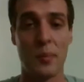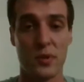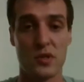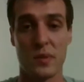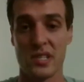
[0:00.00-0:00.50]

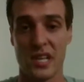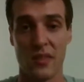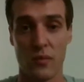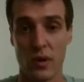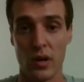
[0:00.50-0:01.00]
your
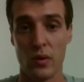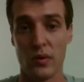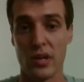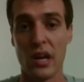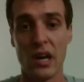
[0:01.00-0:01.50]
accomplishments
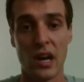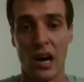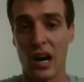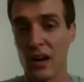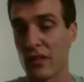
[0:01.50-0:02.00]
on the
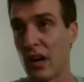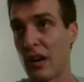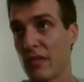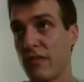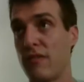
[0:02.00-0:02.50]
road
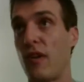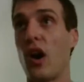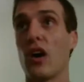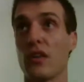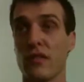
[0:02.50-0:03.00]

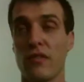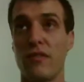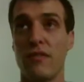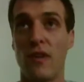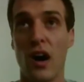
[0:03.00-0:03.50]
are
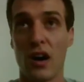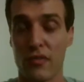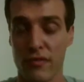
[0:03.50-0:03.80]
far,